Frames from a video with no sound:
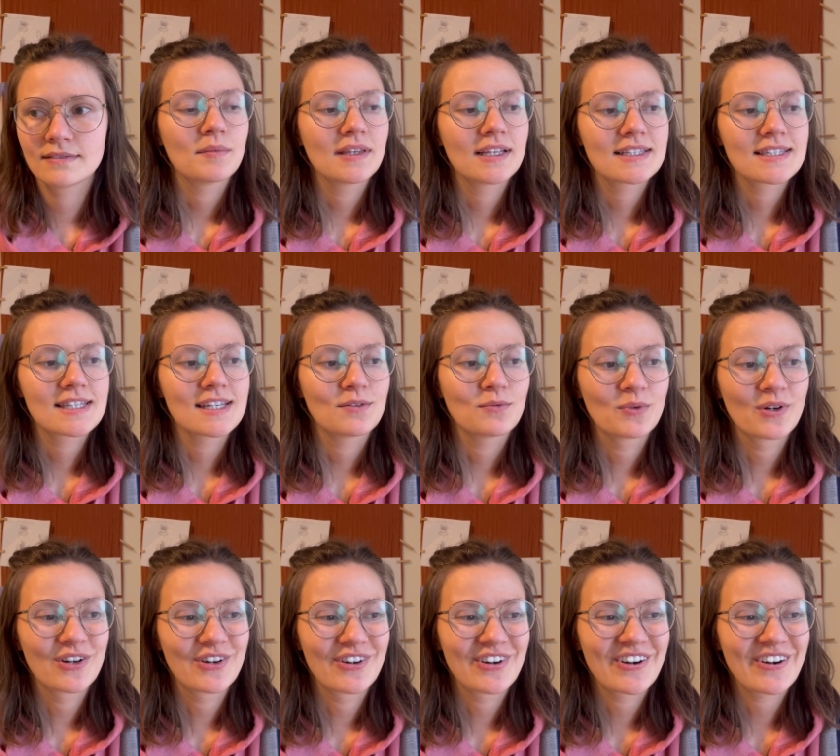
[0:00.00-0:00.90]
Let's see,
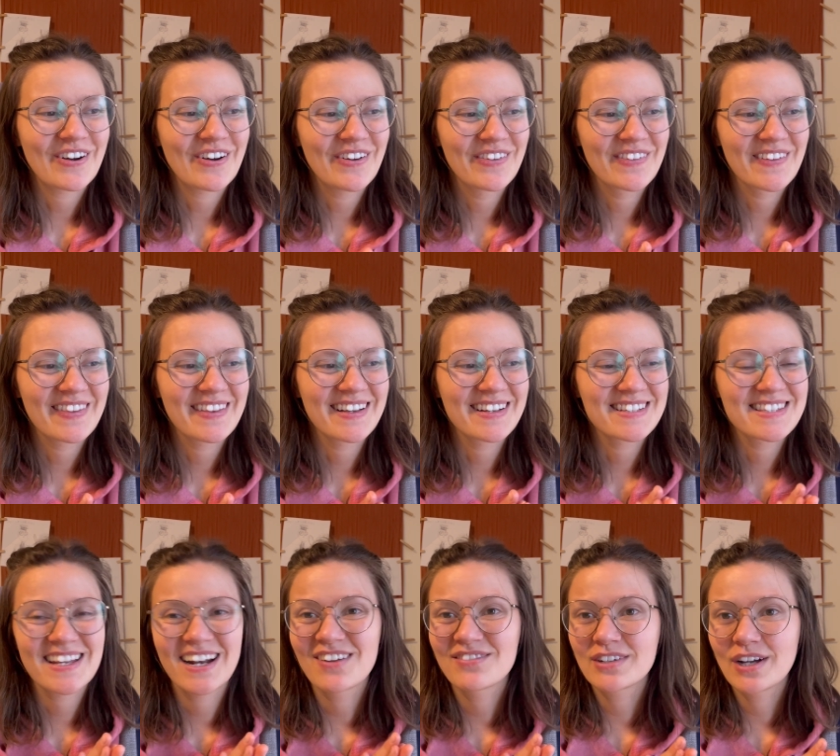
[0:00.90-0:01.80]
what are all the things
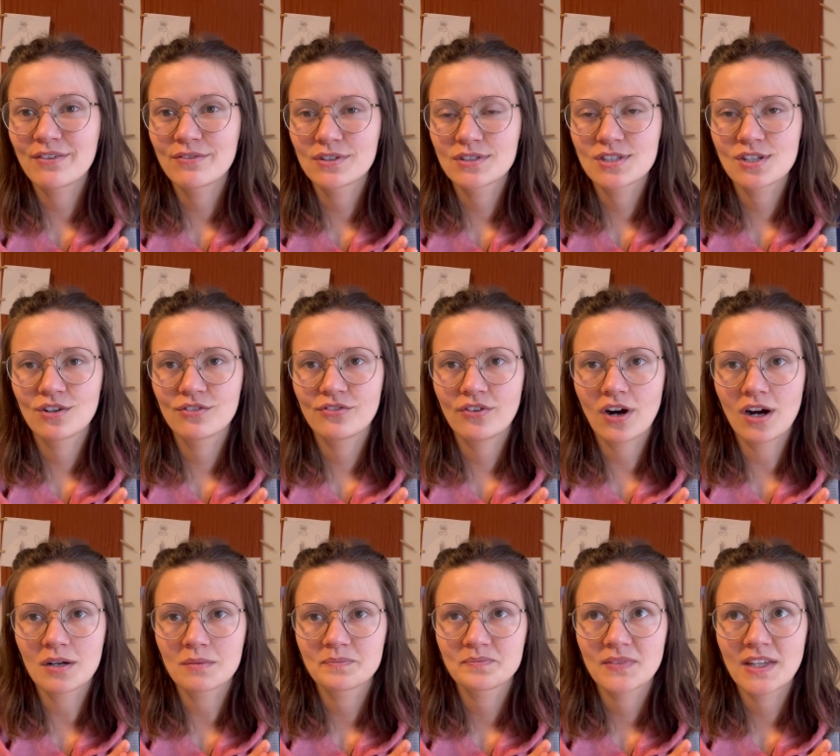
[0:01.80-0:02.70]
that I've covered so
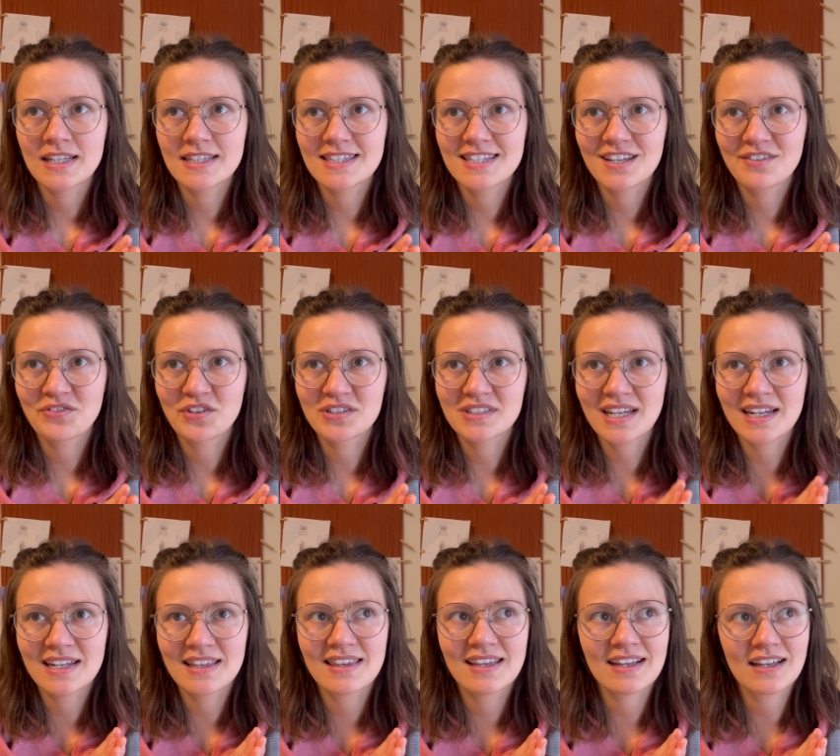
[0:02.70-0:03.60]
far and see if there's
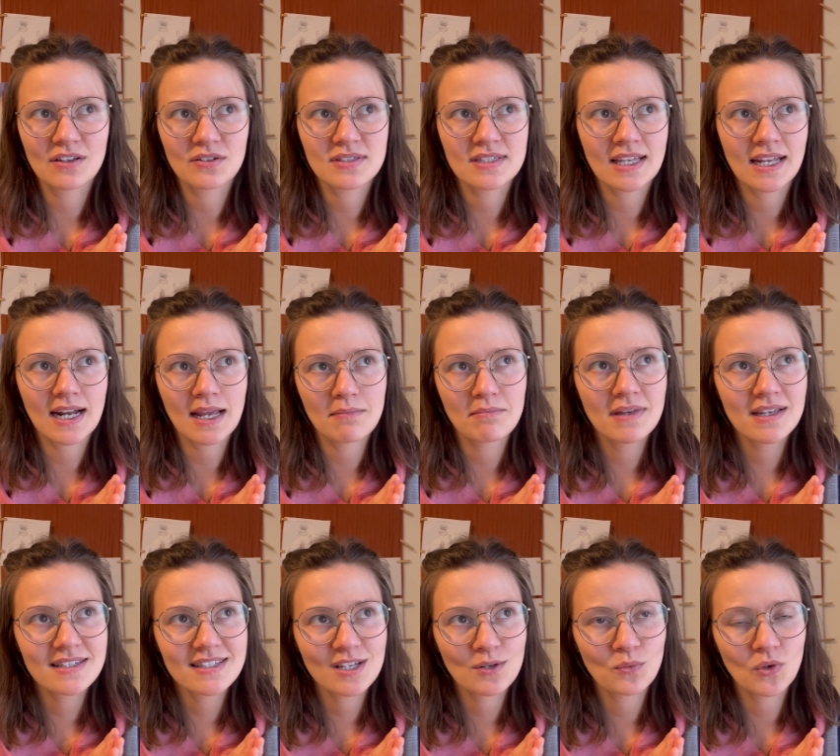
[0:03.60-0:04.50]
anything else that I
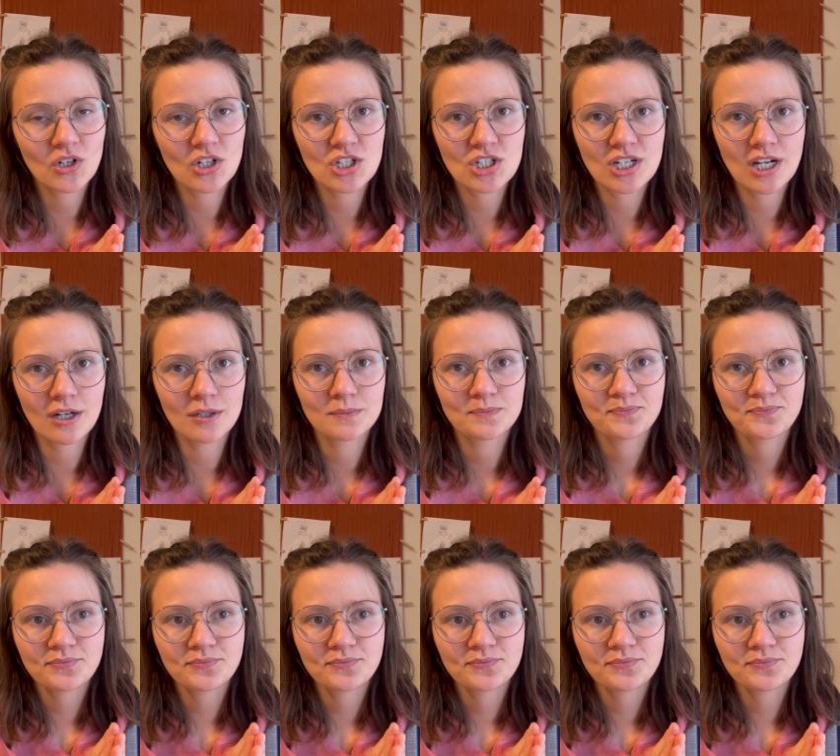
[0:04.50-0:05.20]
missed and want to share.